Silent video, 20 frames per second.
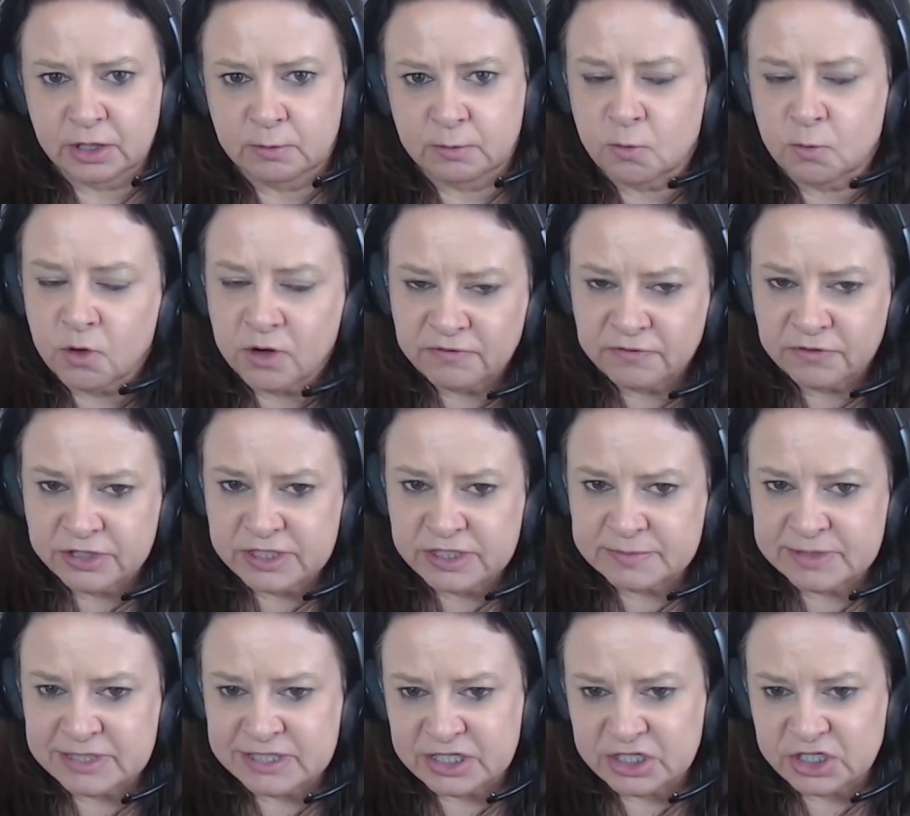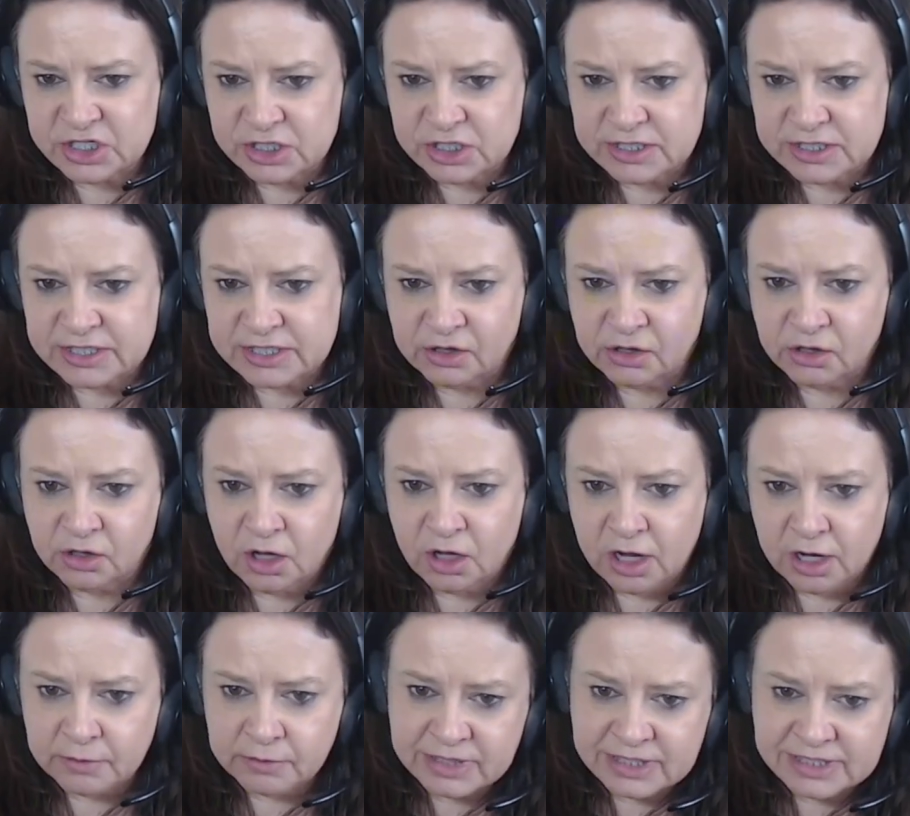more first positions
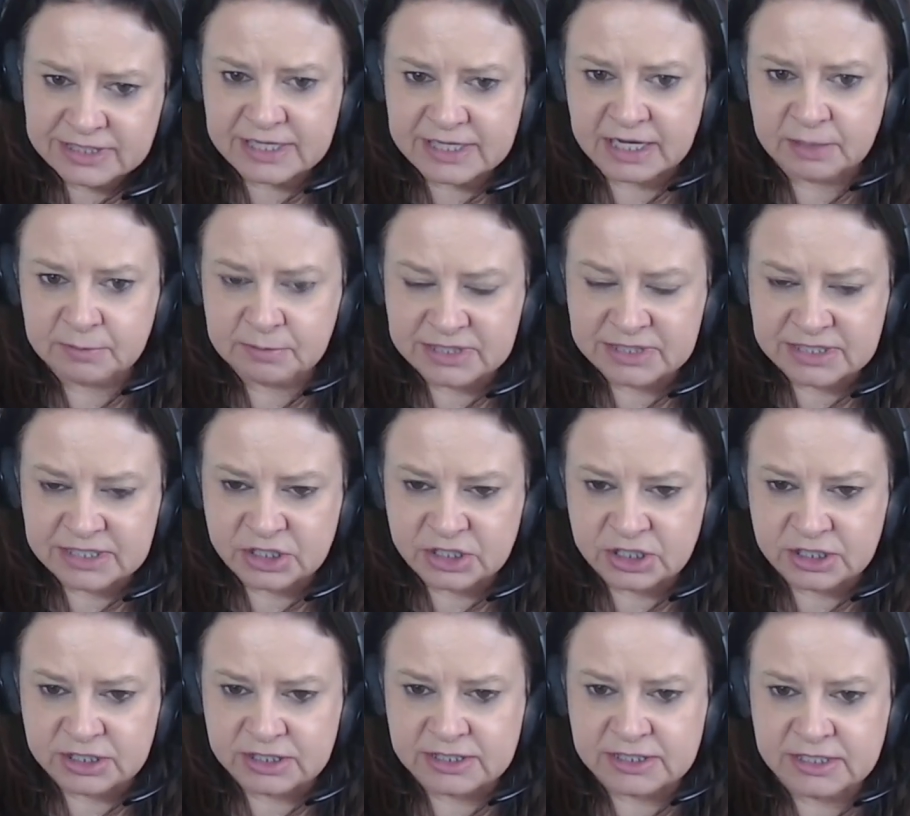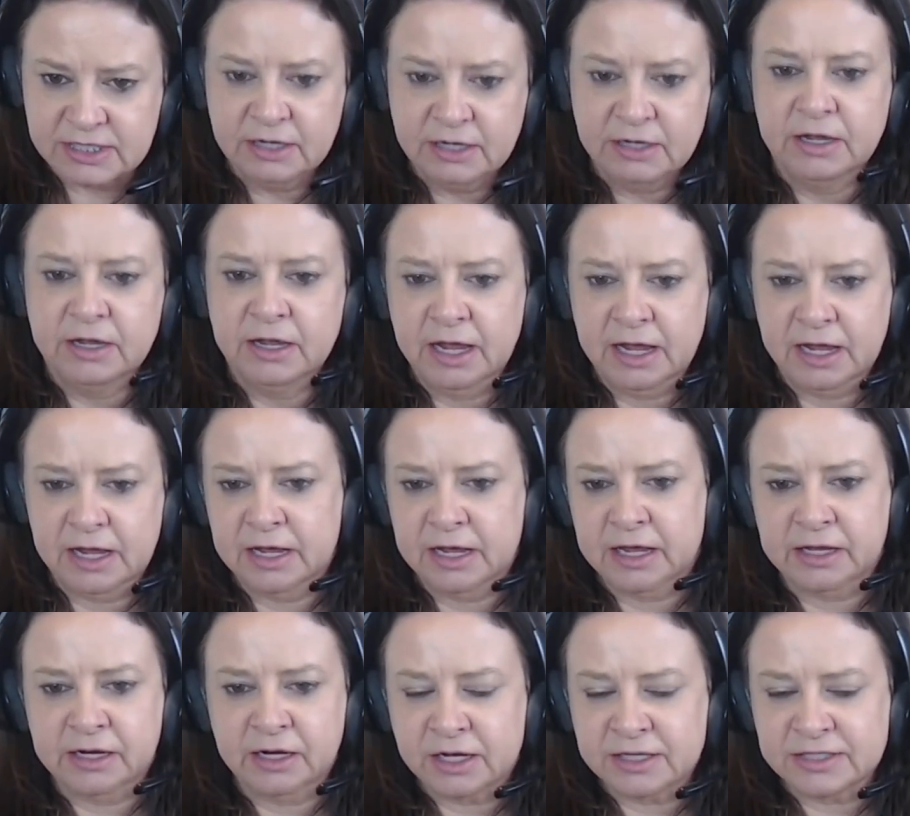along with the second positions
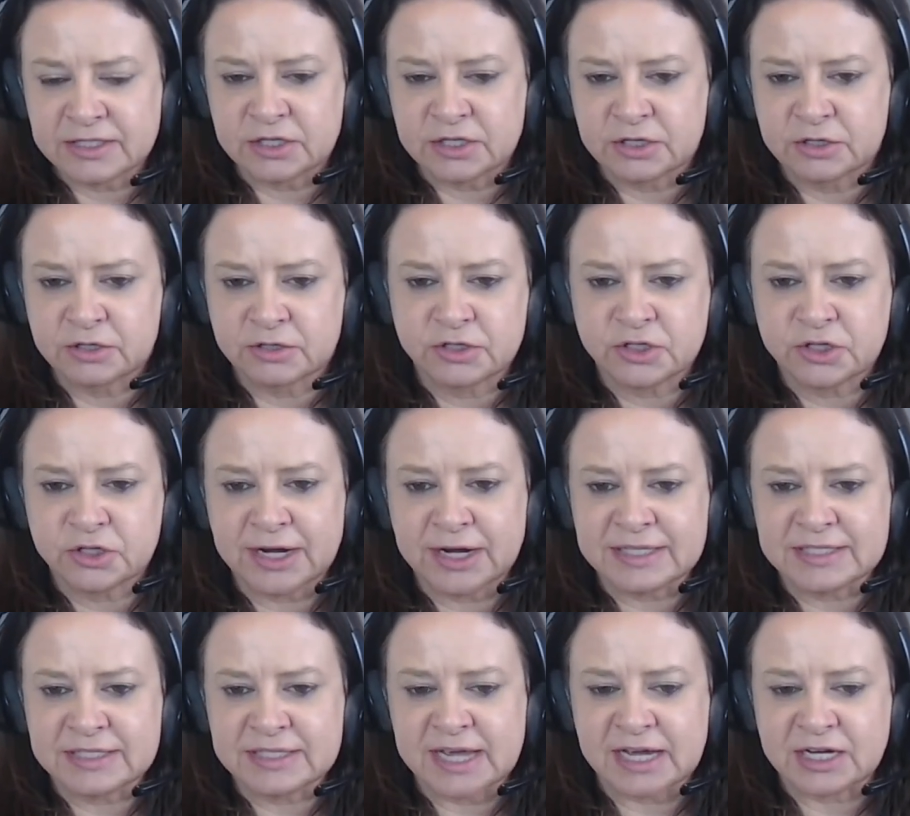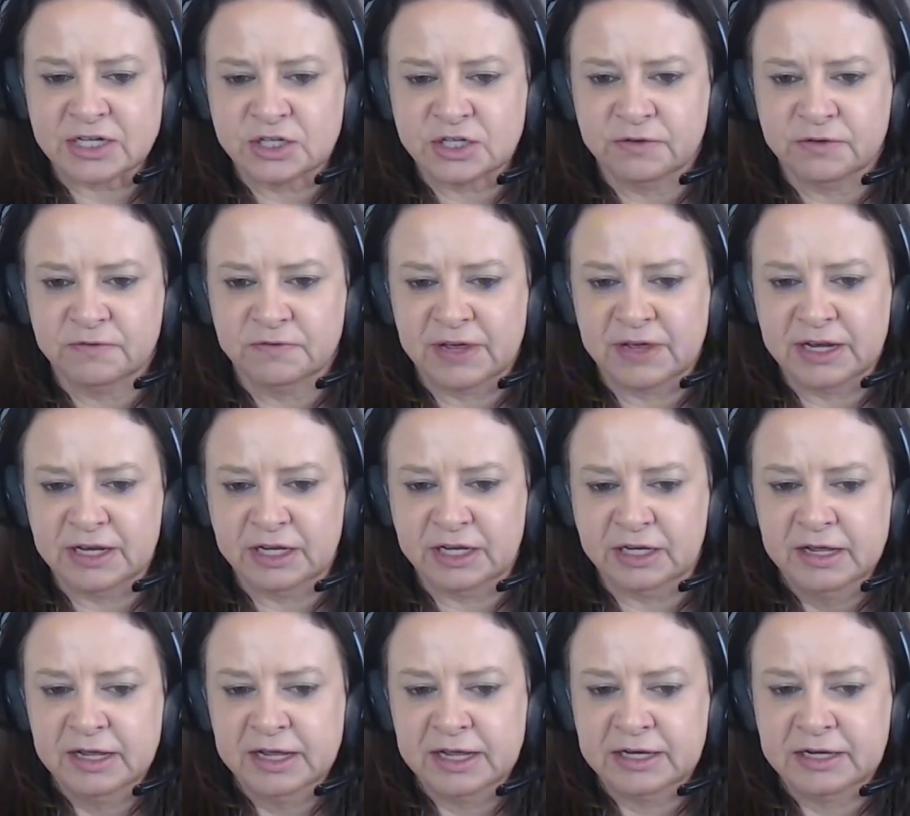and also transactional
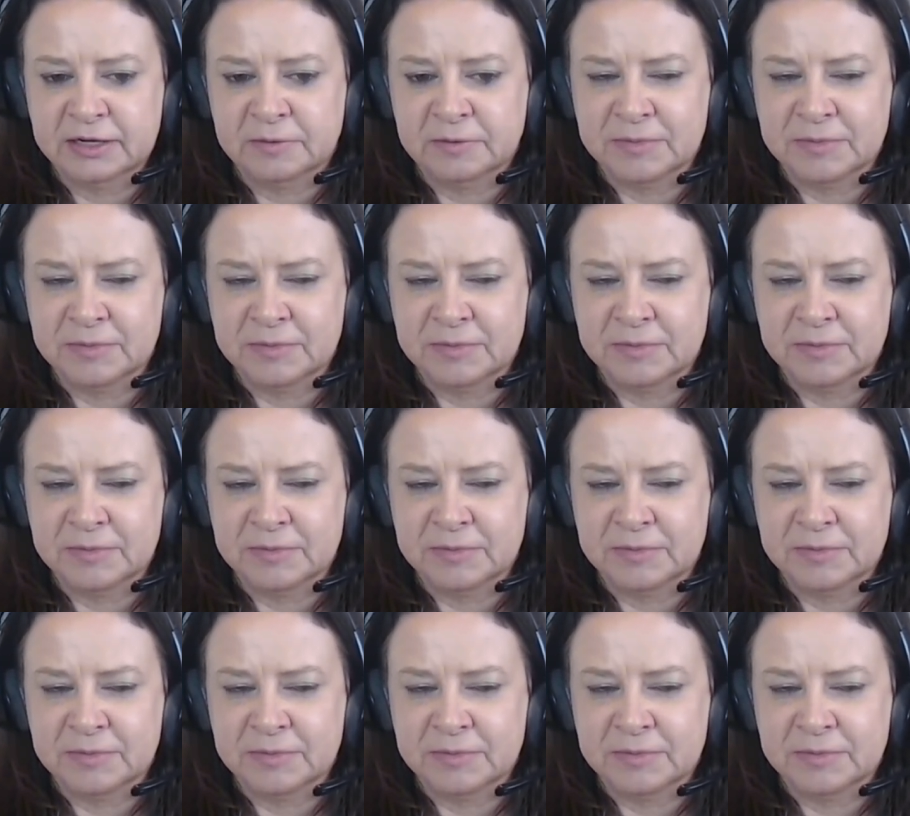funding. And